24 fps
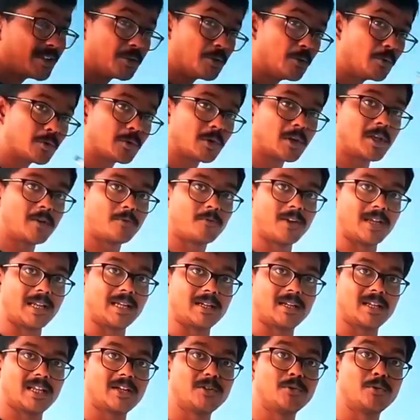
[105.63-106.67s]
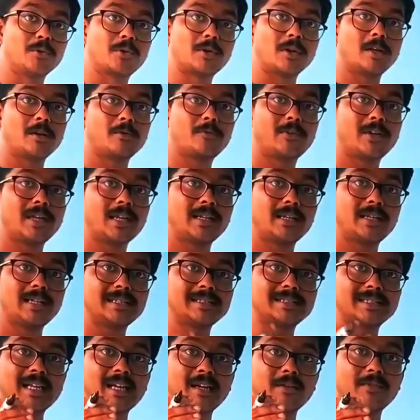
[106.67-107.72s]
a nucleophile
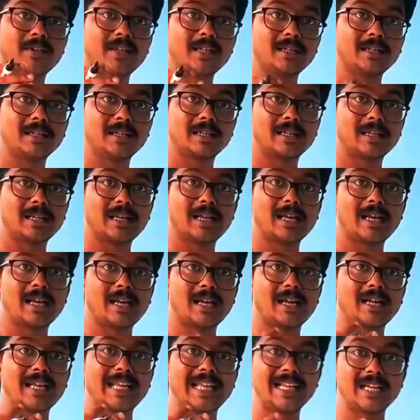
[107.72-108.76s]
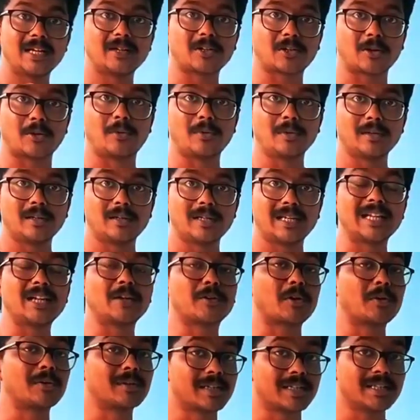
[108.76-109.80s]
is having
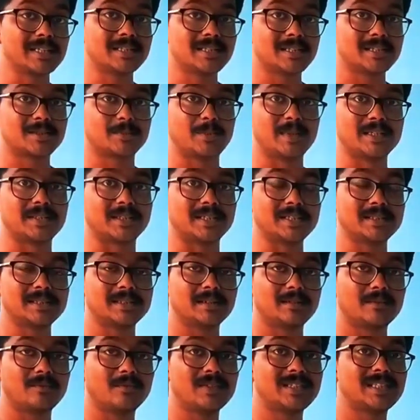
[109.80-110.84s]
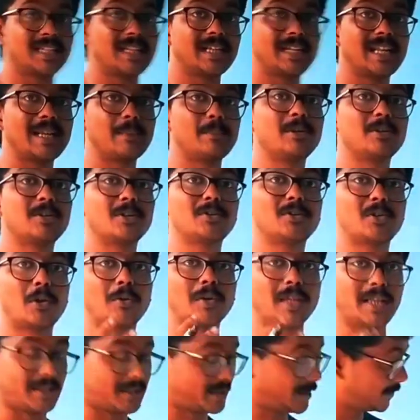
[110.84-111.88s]
electron-rich species which can able to
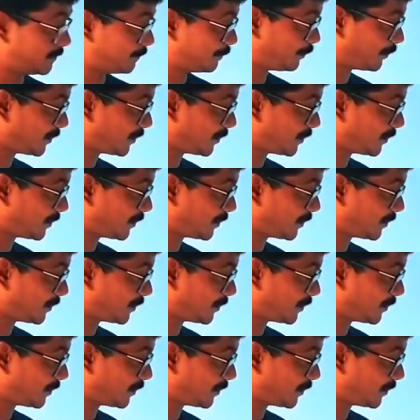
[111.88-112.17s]
donate.